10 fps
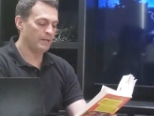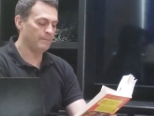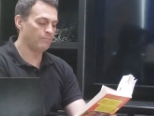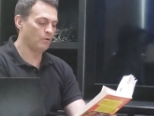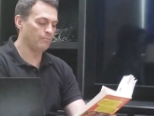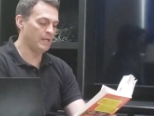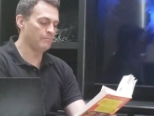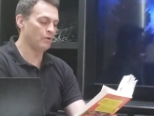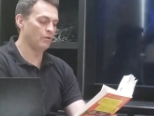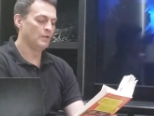People,
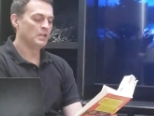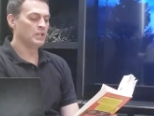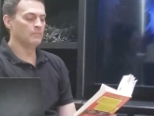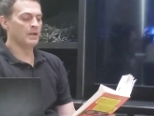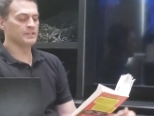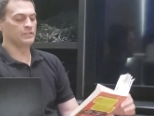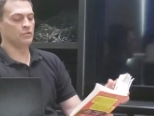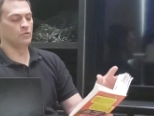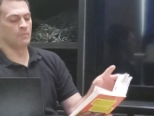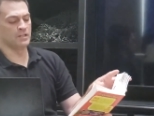you must
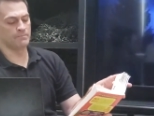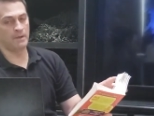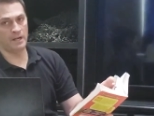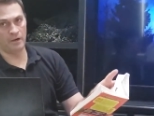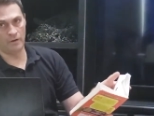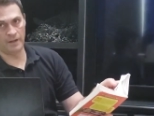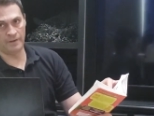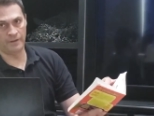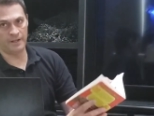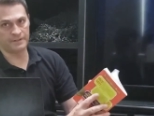do much better
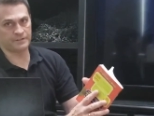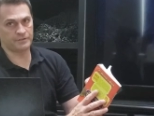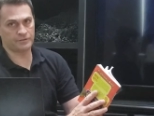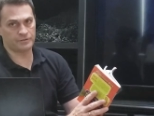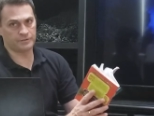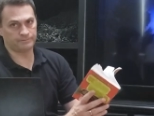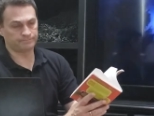than this.